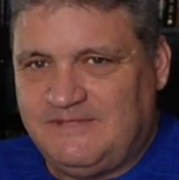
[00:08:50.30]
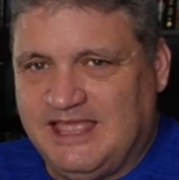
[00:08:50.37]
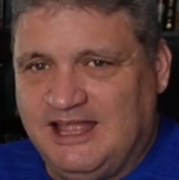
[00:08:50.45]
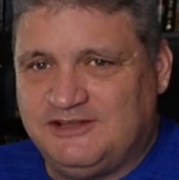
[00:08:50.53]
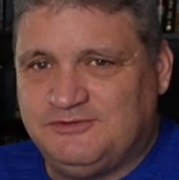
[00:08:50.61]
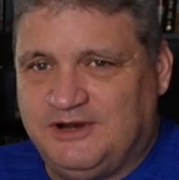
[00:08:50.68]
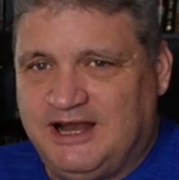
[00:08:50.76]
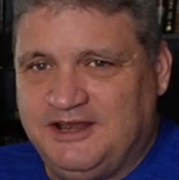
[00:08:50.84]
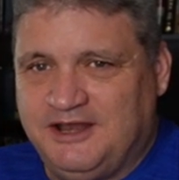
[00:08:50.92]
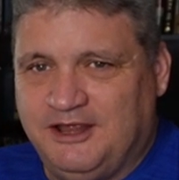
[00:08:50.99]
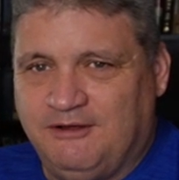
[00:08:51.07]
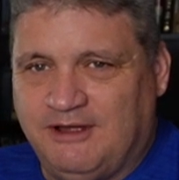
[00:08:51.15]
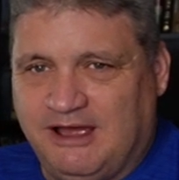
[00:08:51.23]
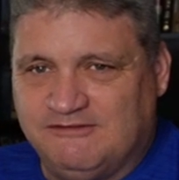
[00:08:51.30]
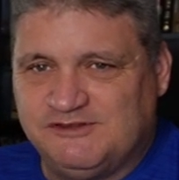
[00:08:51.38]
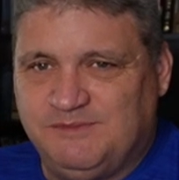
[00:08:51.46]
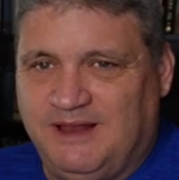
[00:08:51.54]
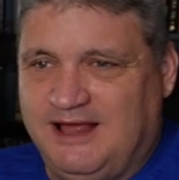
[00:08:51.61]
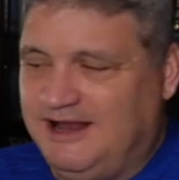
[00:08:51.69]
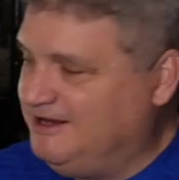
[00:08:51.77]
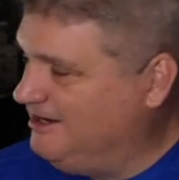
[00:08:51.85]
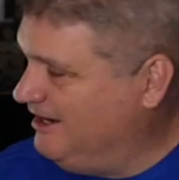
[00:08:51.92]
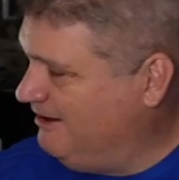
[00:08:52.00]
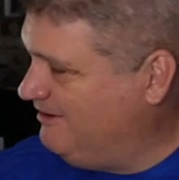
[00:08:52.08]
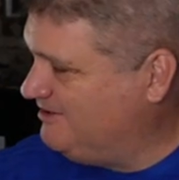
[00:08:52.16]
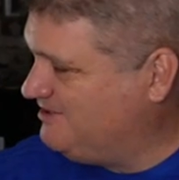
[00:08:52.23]
That's what I know. I was blind and
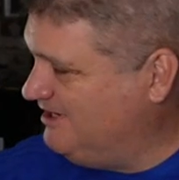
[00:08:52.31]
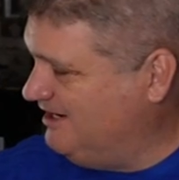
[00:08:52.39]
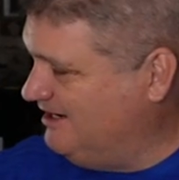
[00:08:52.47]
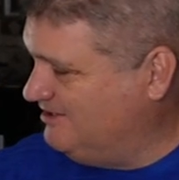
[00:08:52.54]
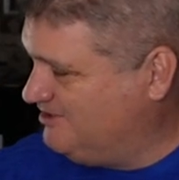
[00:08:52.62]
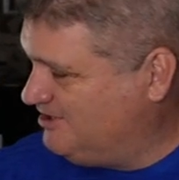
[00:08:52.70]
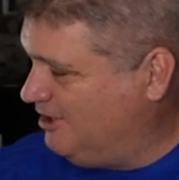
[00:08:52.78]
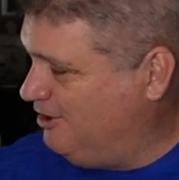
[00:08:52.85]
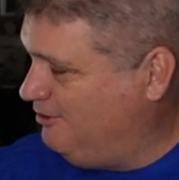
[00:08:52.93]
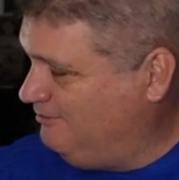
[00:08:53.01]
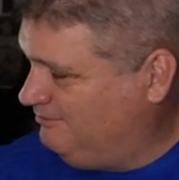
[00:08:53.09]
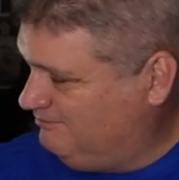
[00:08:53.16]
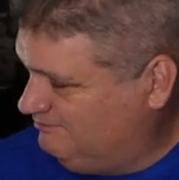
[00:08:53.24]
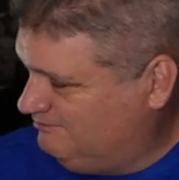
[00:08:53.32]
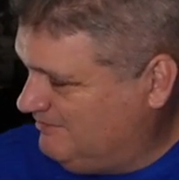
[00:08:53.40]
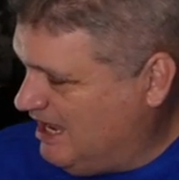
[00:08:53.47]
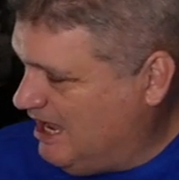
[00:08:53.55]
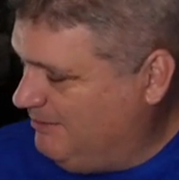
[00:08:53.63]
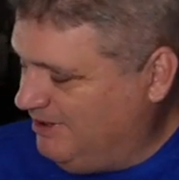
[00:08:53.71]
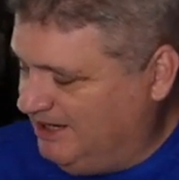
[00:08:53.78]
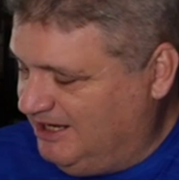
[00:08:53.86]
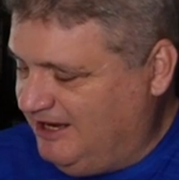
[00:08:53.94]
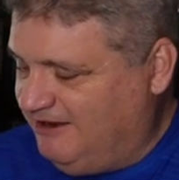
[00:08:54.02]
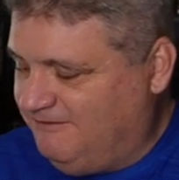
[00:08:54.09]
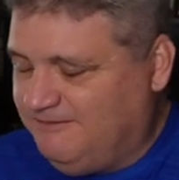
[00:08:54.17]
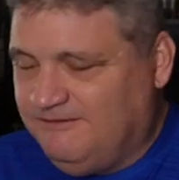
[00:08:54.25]
now I see. And so I
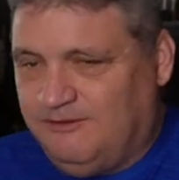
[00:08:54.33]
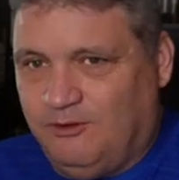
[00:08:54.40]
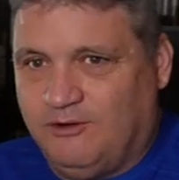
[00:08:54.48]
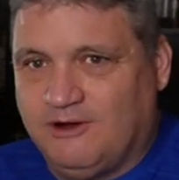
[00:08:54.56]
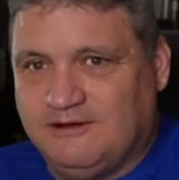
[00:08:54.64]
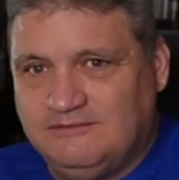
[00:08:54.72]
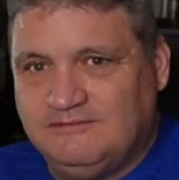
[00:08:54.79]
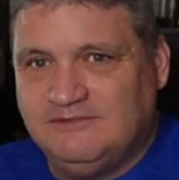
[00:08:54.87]
believe, Lord."